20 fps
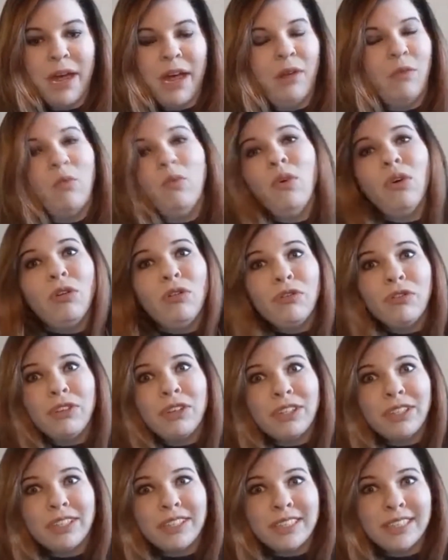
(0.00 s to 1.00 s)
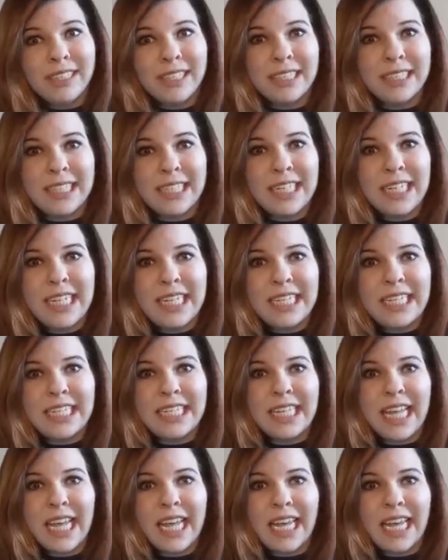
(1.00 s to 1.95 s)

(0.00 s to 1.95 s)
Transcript: Bad Wolf Girl Sits and Knits,